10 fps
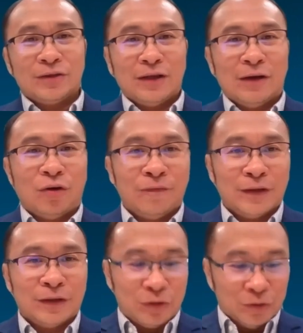So now
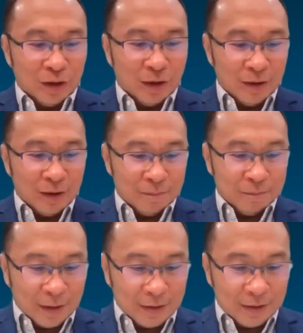over to
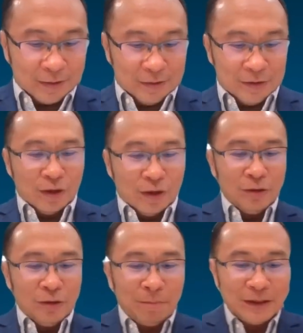Malik. So
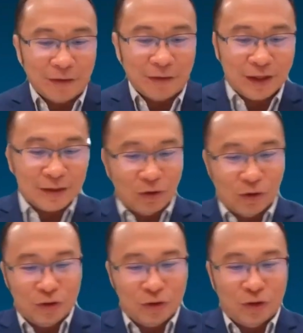can you please share with us
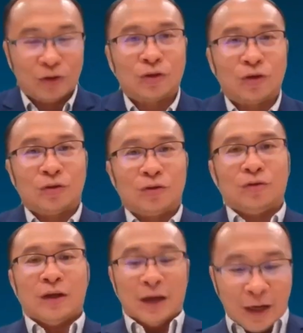on your thought
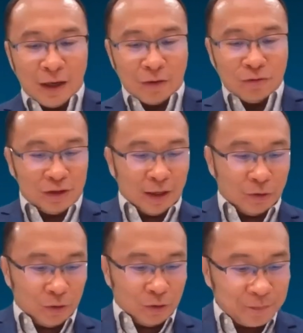on how
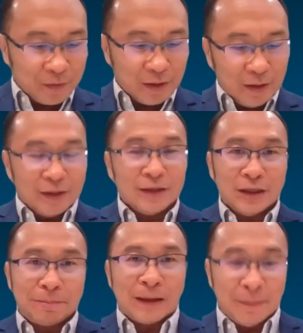CIO in
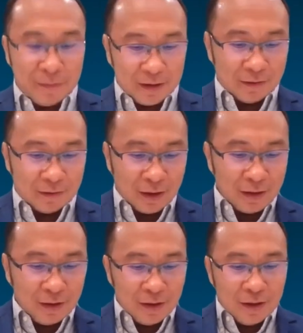this pandemic
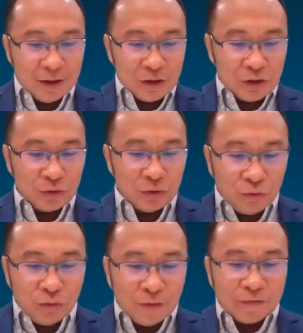era should
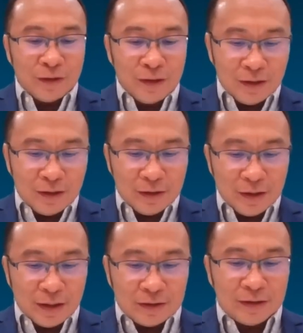do differently
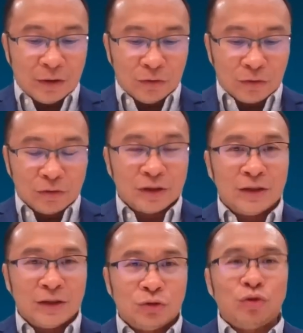than CIO role
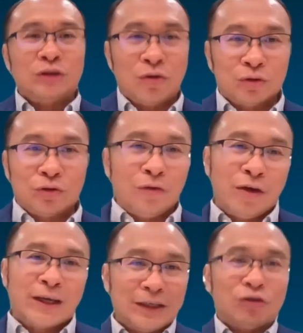says 2 years ago? So now
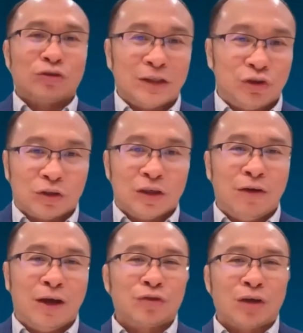we're getting shorter and shorter.
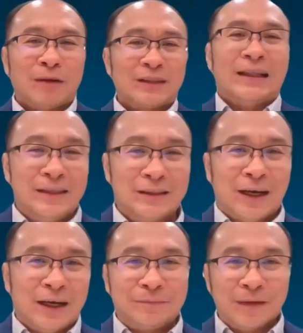We are not talking about 10 years,
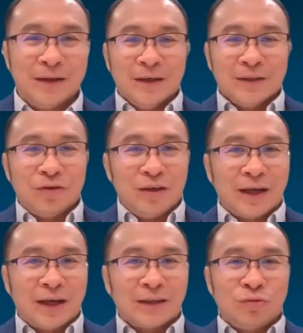right? So
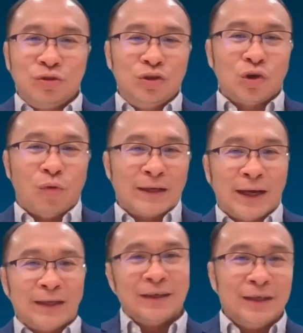in like
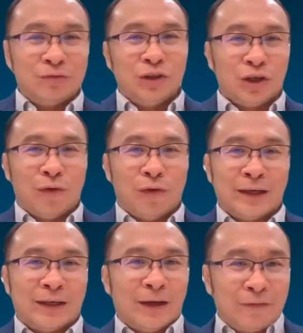2019, early
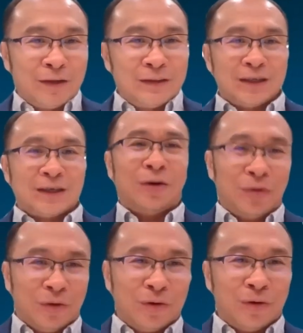2019, everyone's still kang
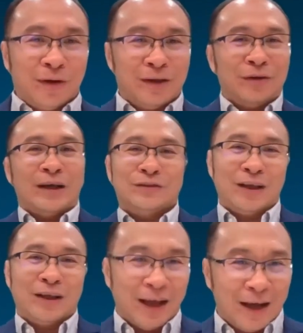ho,
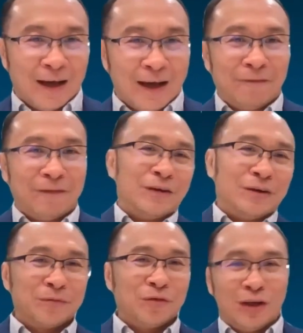enjoying life,
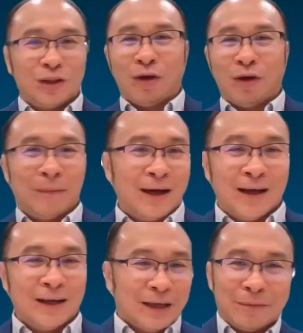don't need to wear
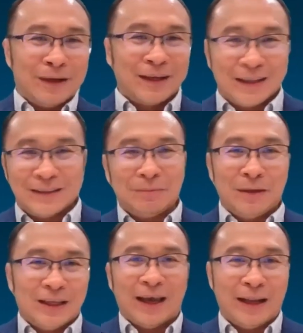masks. Everybody can just
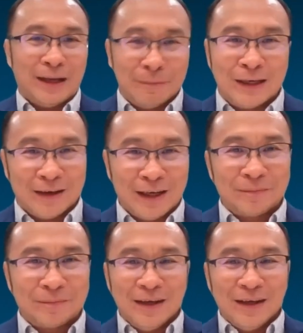meet anybody,
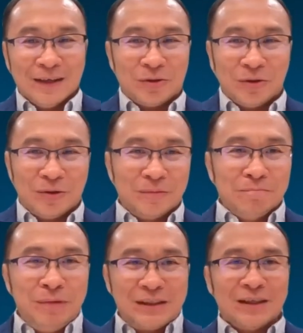right?
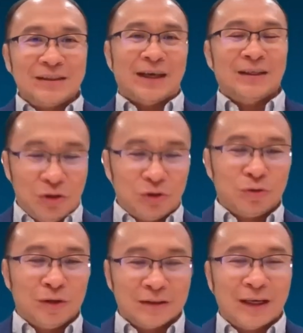So business as
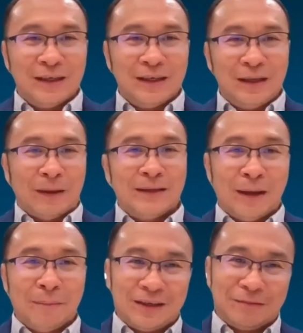usual. Suddenly
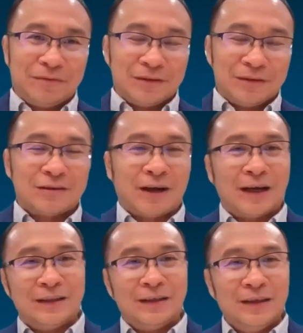pandemic
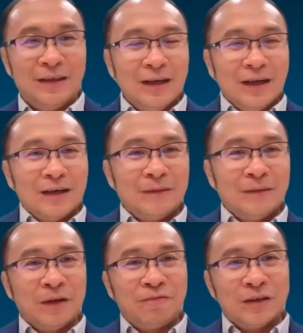strike. I think
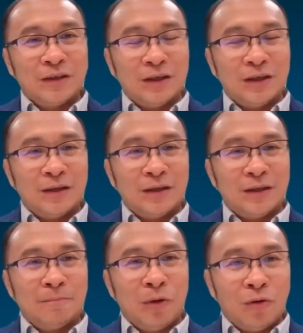the first
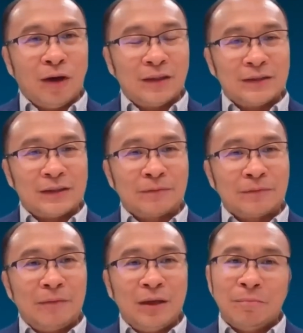blow, I think
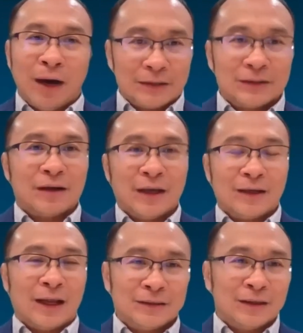sometime in March,
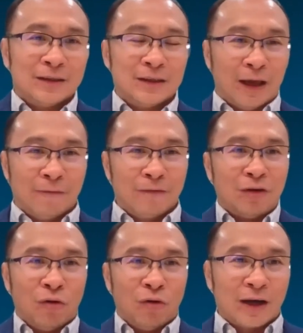right, last year, that
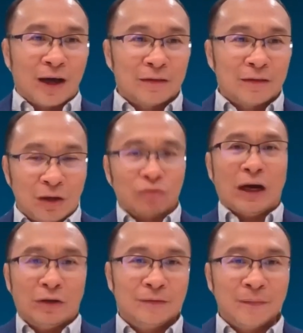all the countries locked
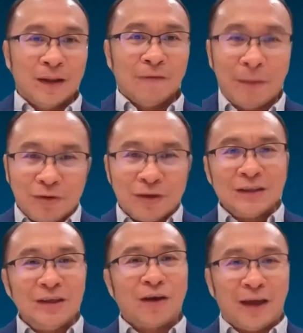down. February
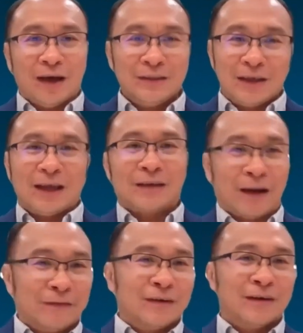still okay. I think can
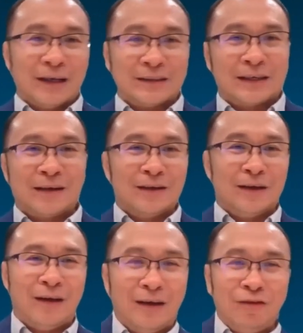travel,
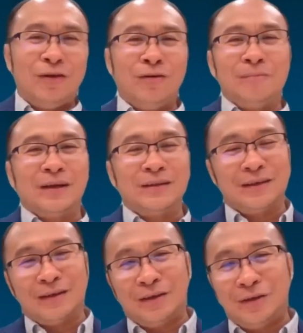etc. We know about
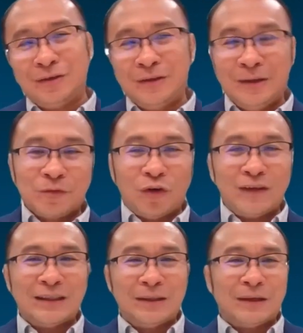the
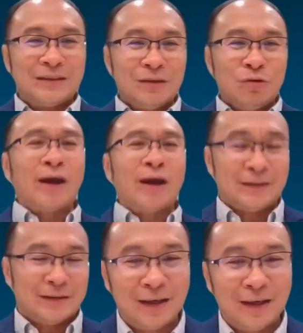COVID-19, but who
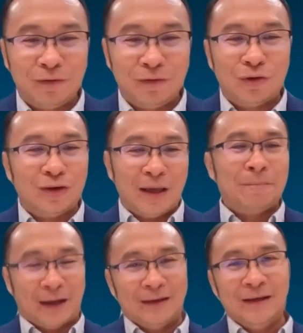cares, right? We don't know the
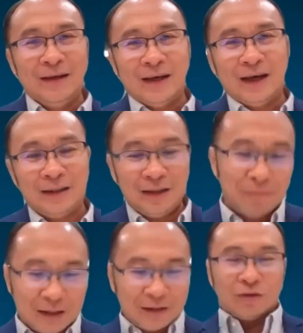impact
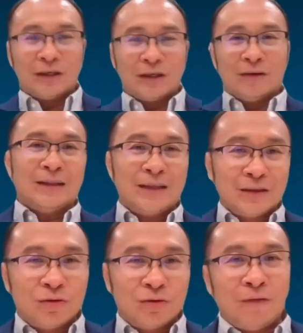until March lockdown
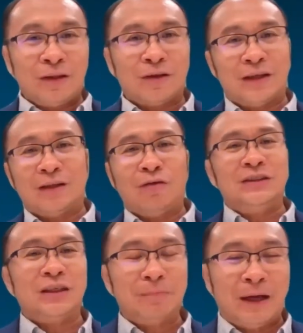until today. We thought that
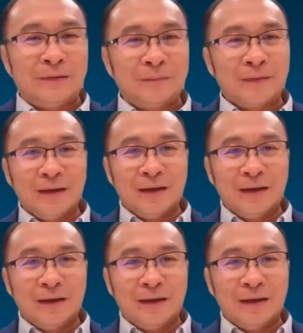only 6 months.